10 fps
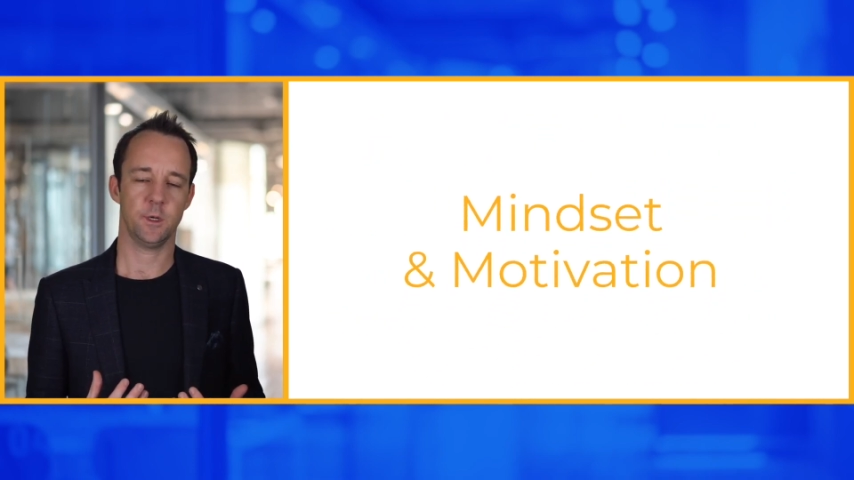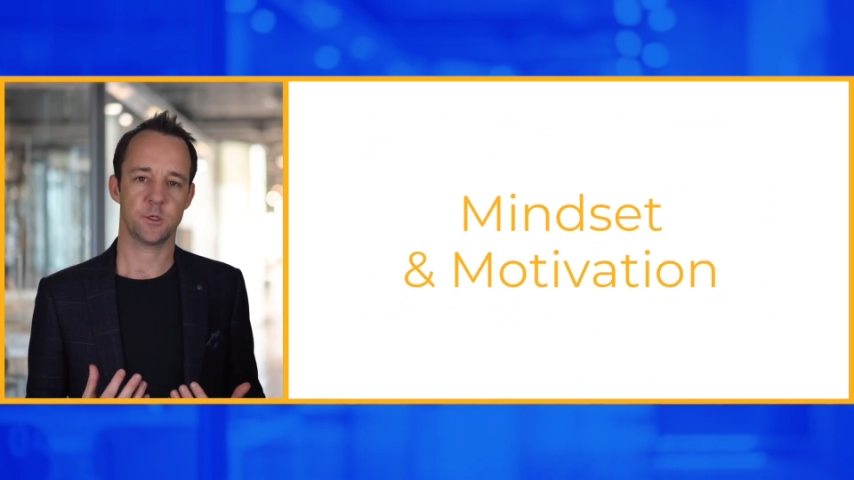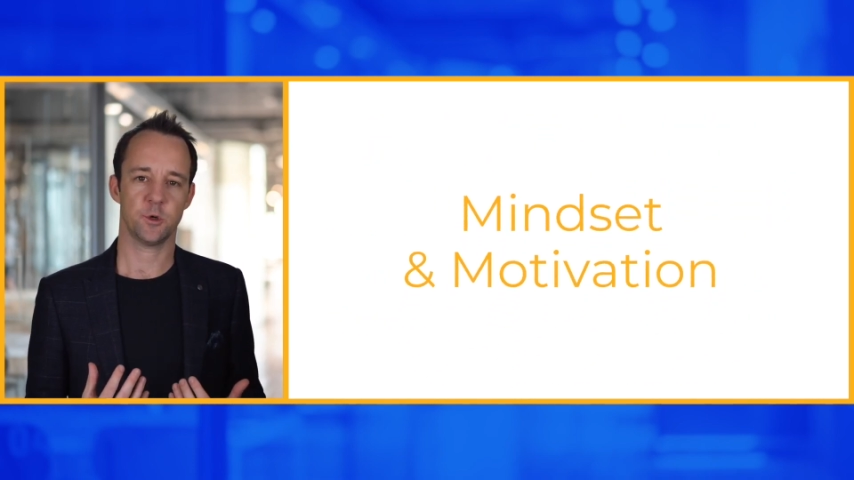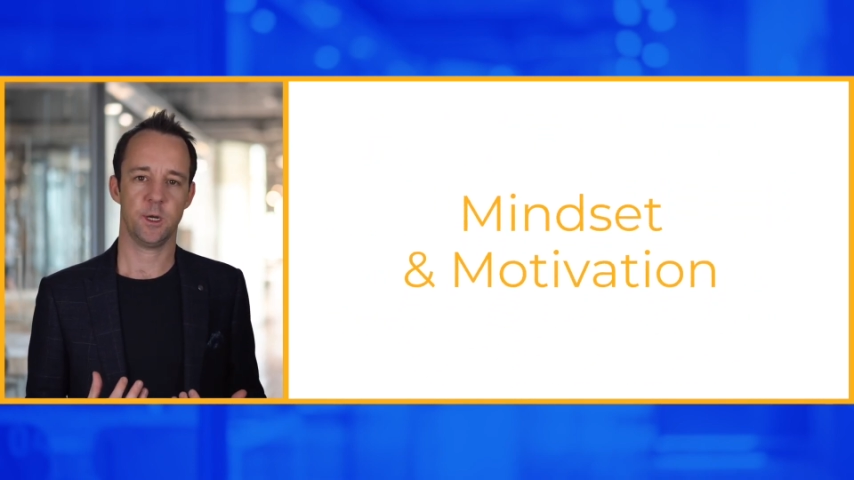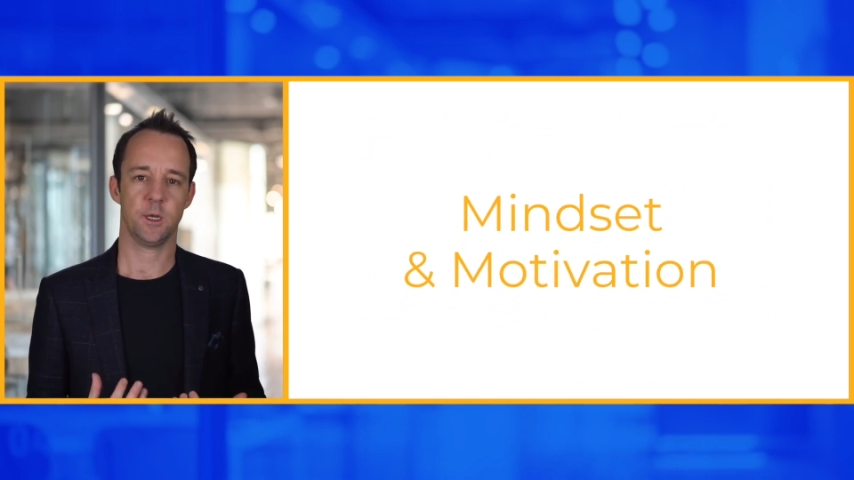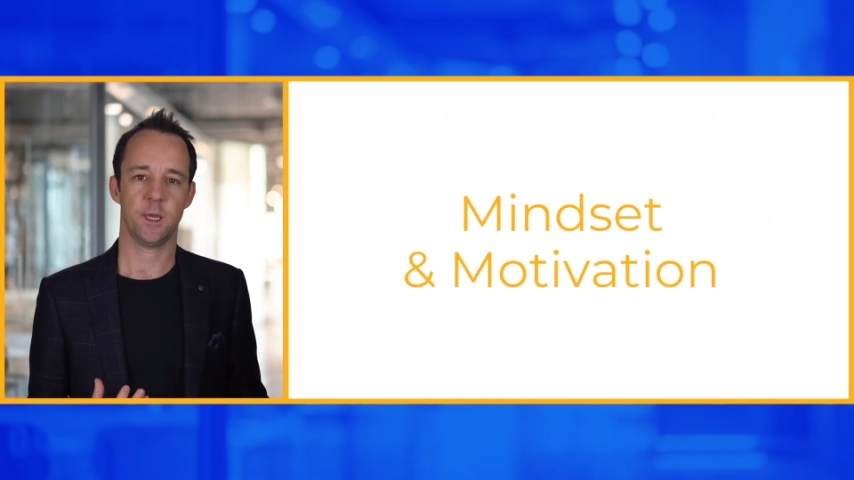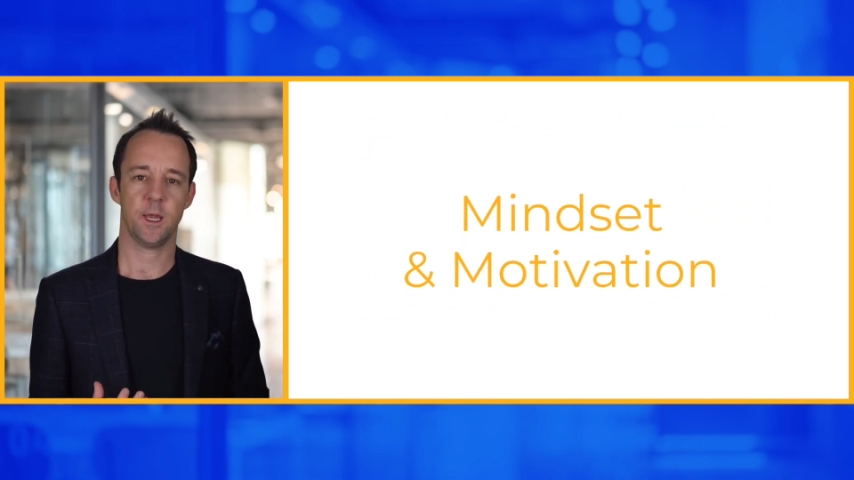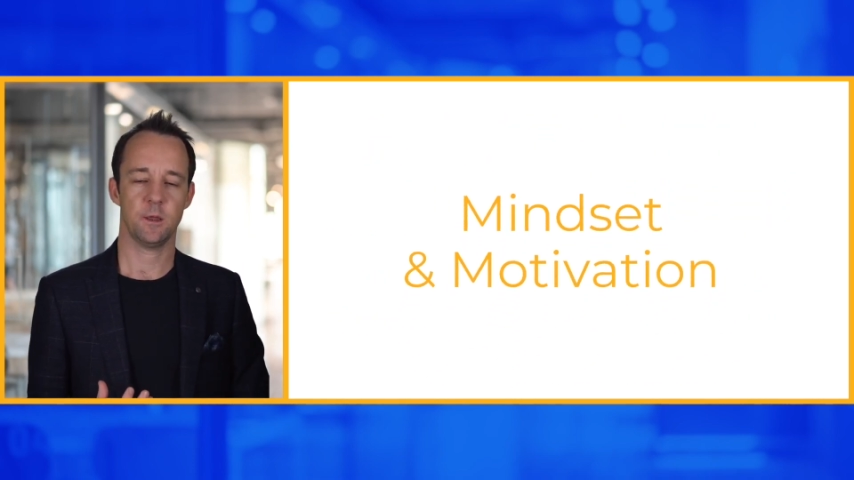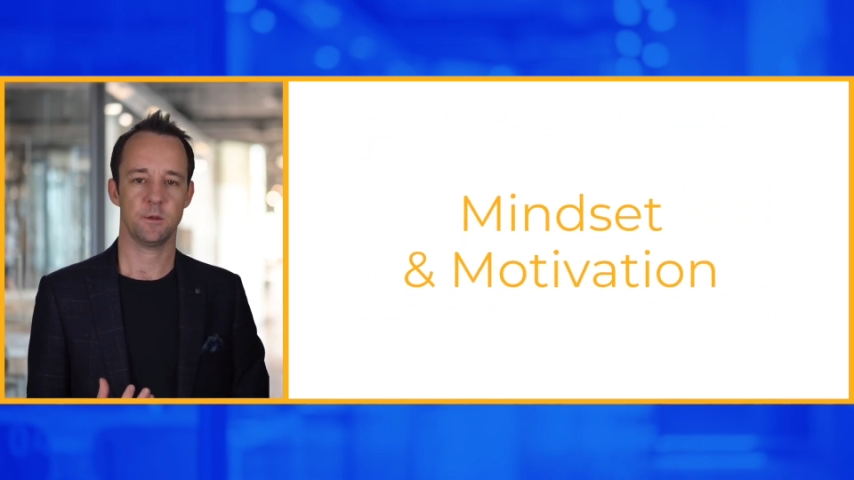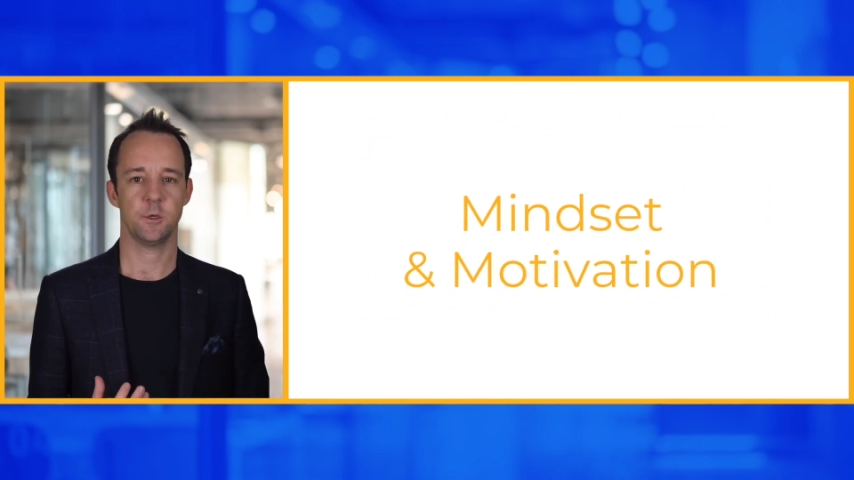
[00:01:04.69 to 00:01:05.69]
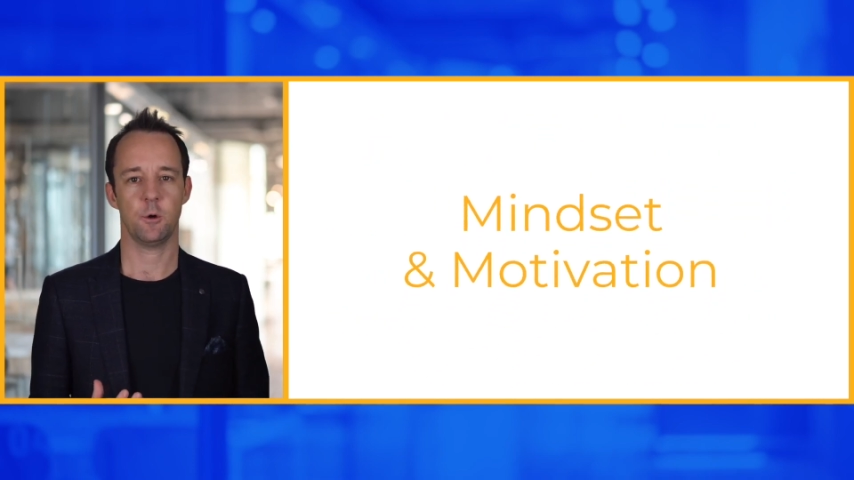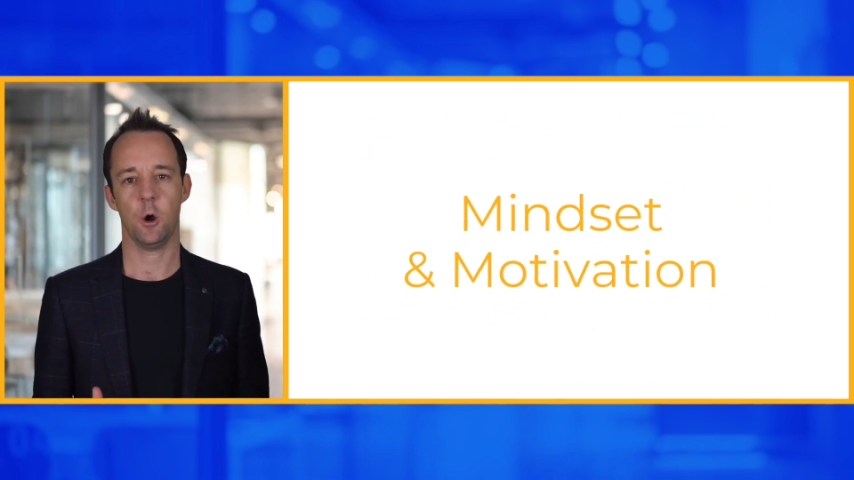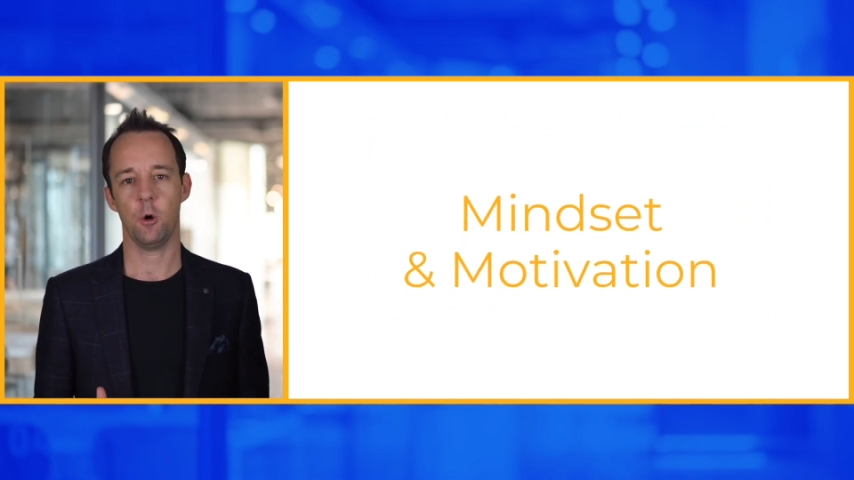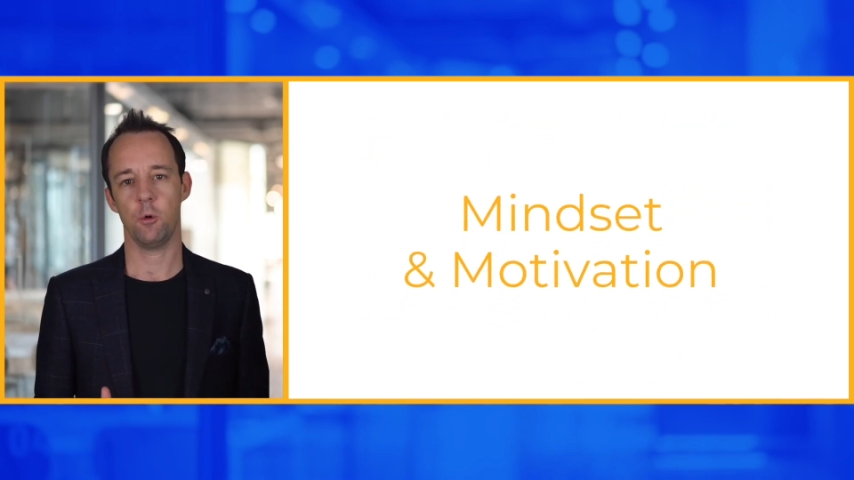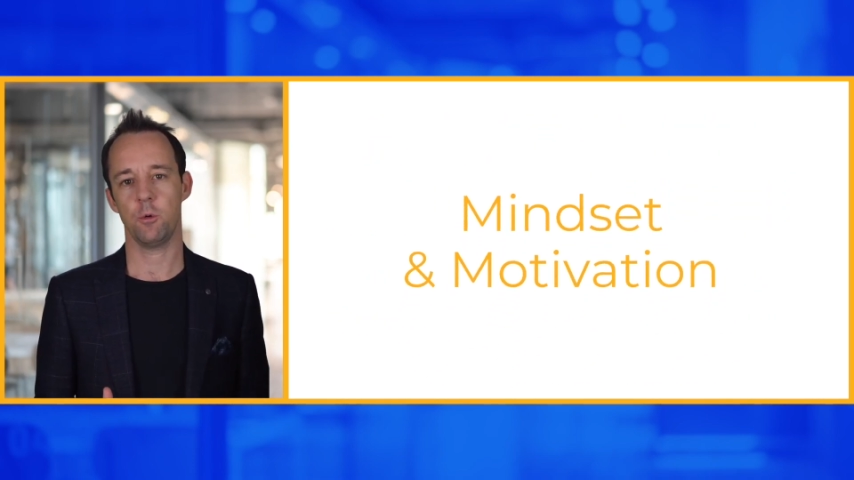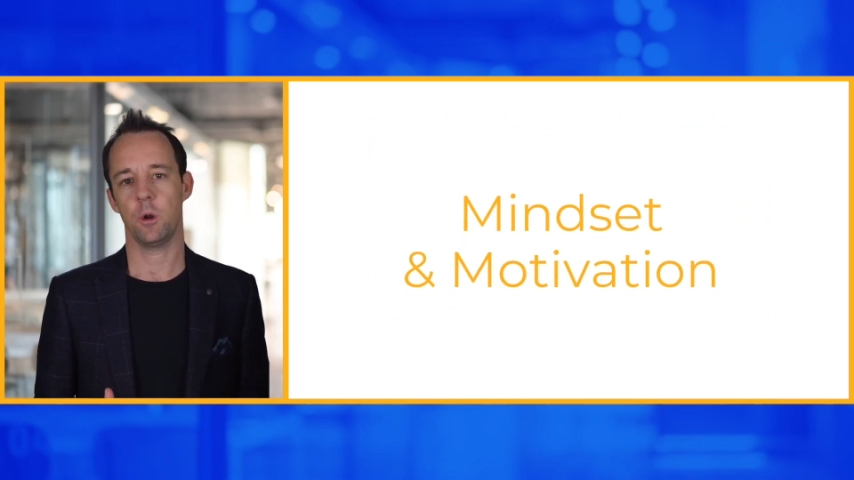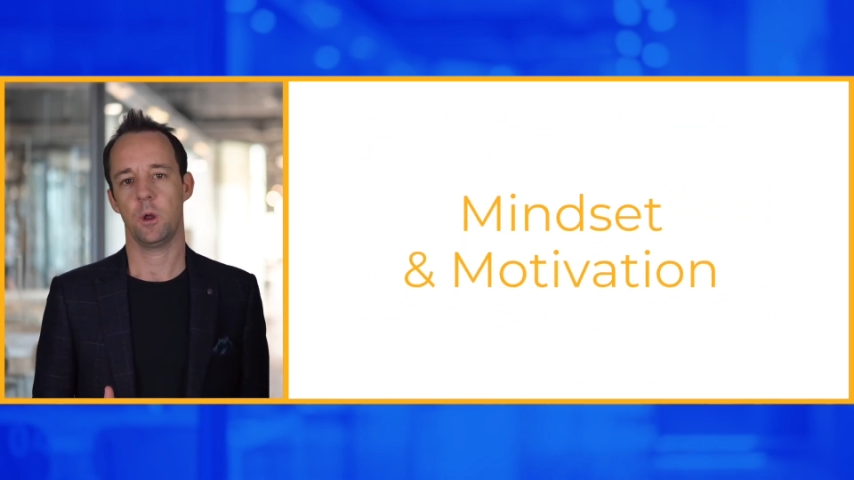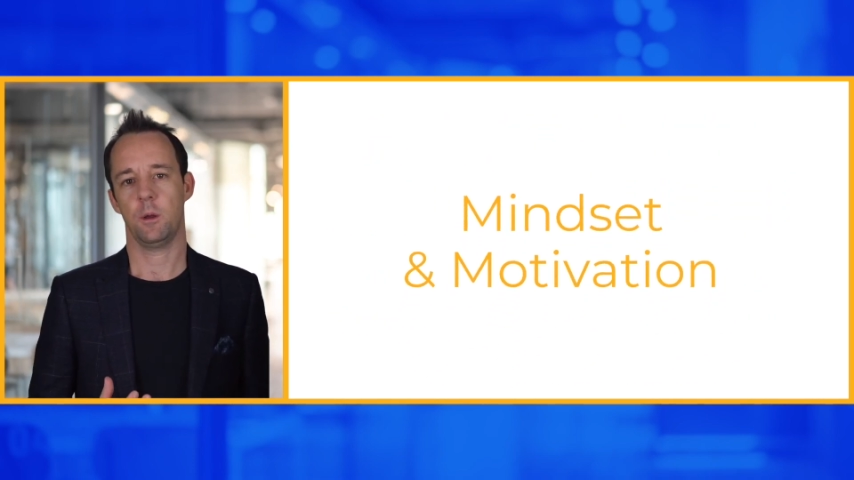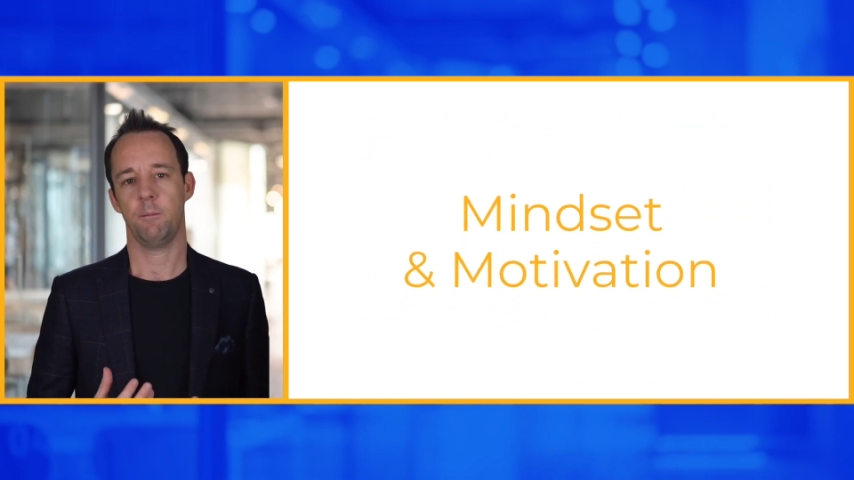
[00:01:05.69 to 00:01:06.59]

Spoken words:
and try to get into your own